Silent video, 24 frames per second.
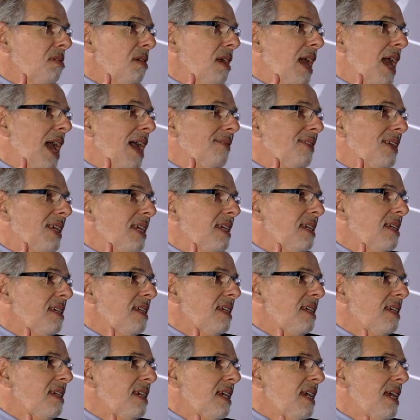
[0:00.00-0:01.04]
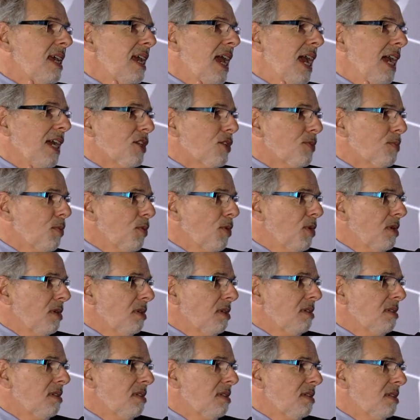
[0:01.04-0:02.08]
having
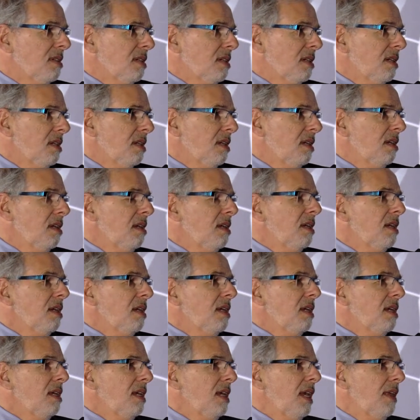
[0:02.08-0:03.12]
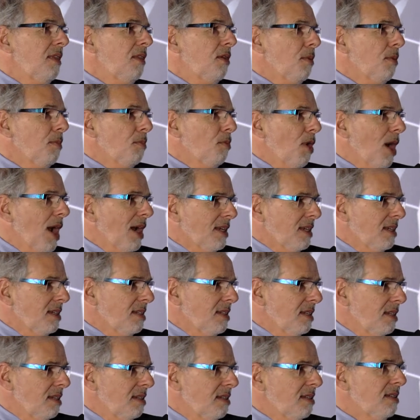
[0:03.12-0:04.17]
experts in their
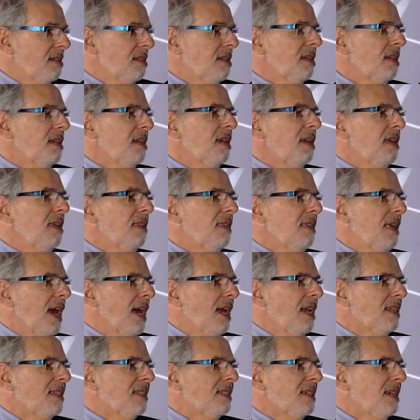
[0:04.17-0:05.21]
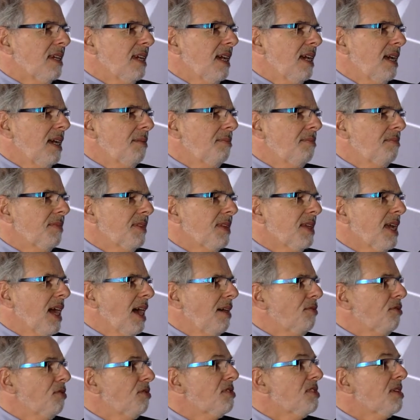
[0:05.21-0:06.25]
practices that
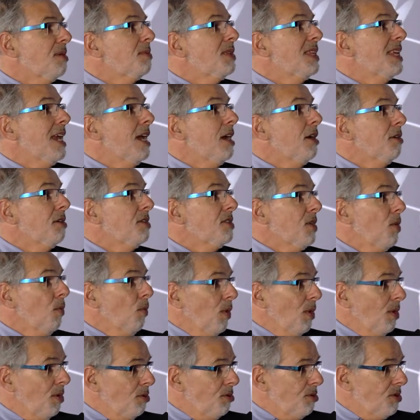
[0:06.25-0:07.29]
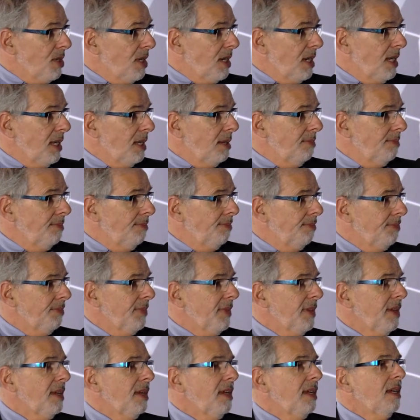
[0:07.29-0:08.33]
cover some of the areas that we're interested in.
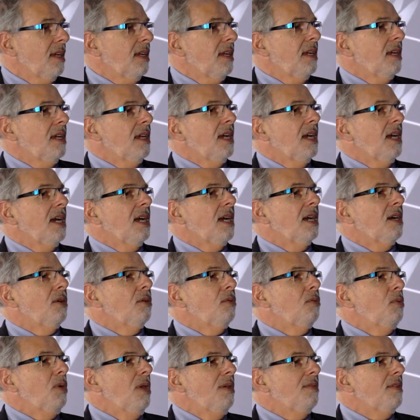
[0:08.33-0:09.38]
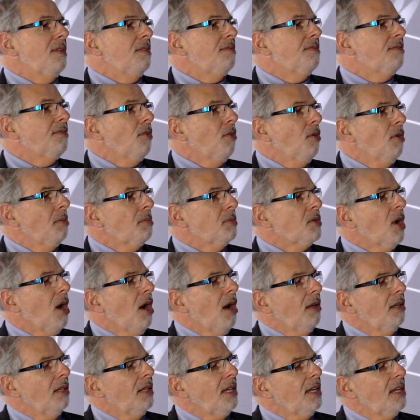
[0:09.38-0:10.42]
We've informed
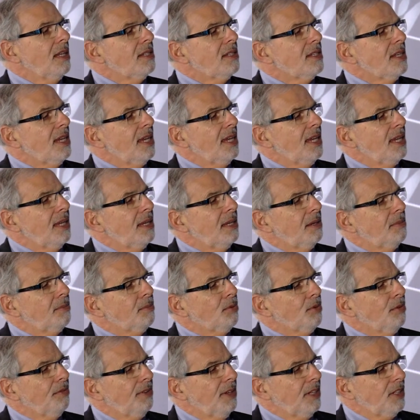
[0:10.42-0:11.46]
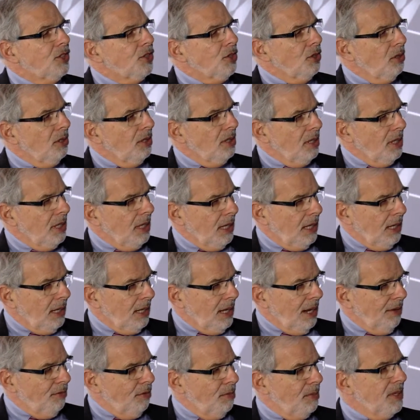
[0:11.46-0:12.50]
colleagues in provincial
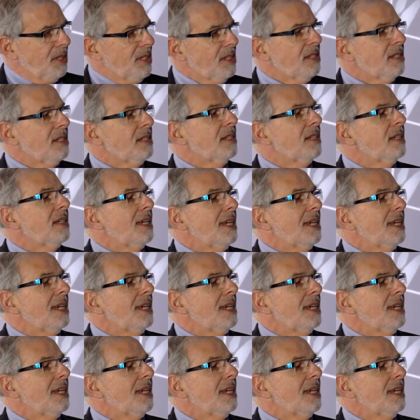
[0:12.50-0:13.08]
governments,